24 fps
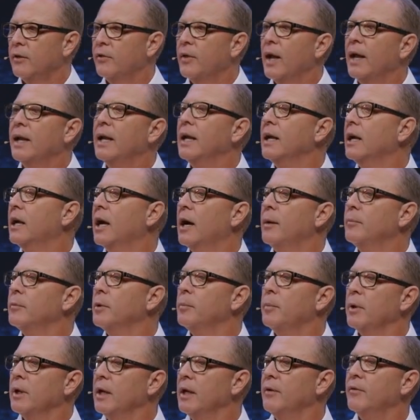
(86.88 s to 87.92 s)
They didn't come
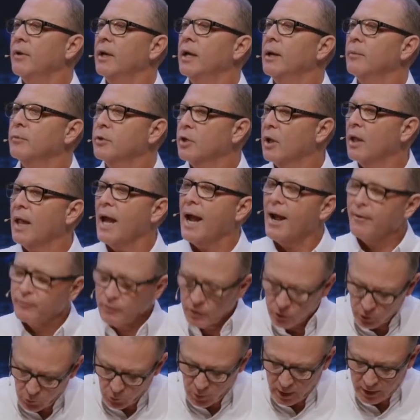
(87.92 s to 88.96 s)
to believe in him till
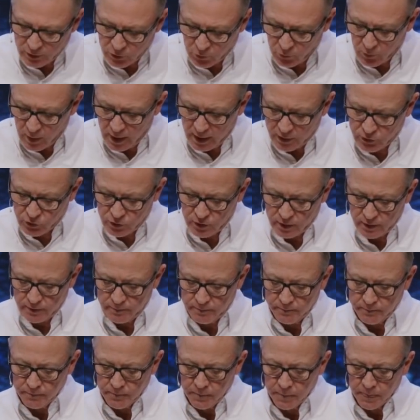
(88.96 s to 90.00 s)
after the
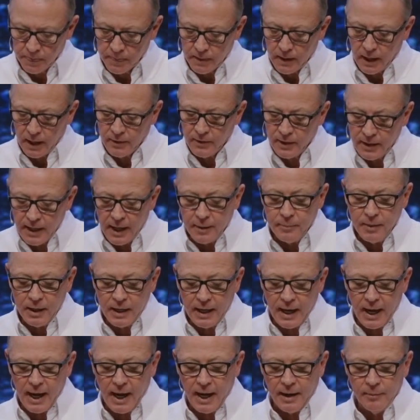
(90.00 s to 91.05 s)
resurrection. And then they
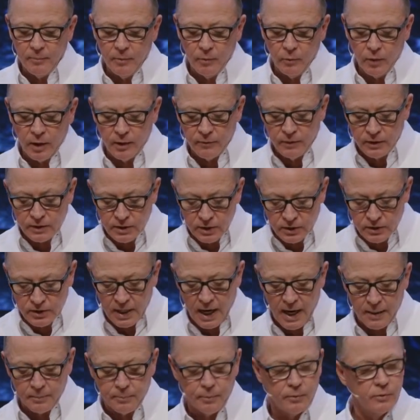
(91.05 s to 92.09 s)
became one of his
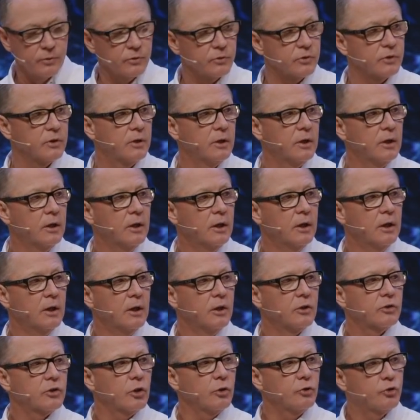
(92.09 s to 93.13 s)
disciples.
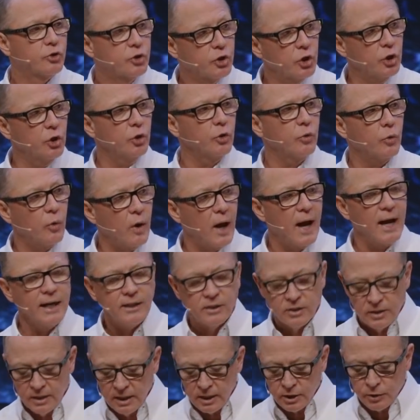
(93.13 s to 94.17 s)
So Jude
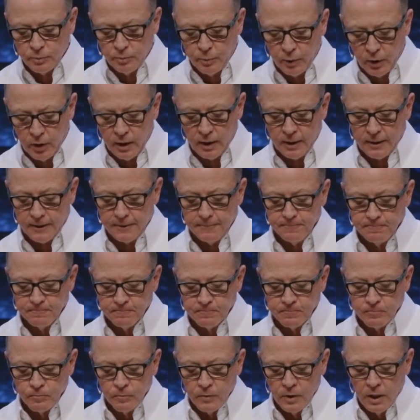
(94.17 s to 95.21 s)
writes this book
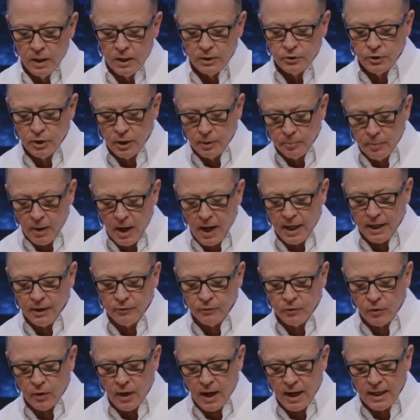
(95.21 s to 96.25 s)
to the body
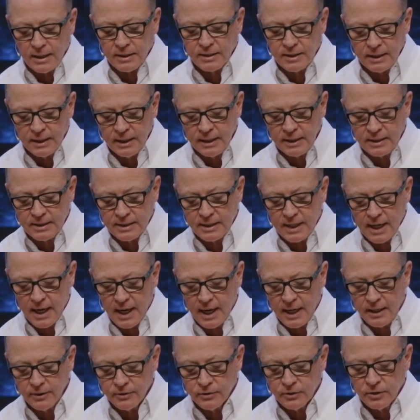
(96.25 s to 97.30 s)
of Christ, and he
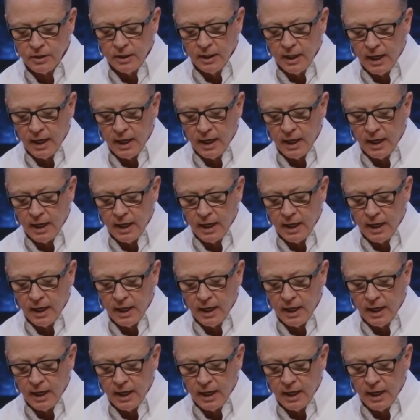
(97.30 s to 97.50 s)
says,